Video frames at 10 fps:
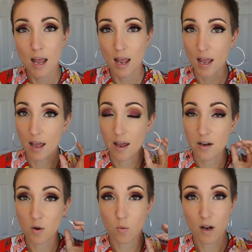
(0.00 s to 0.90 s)

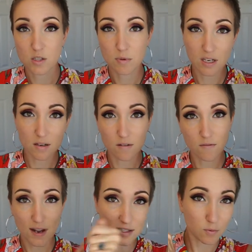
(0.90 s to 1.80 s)
and watch me in
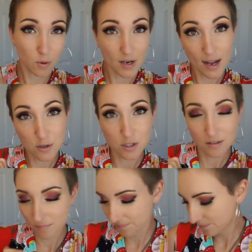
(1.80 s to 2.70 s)
fast forward action.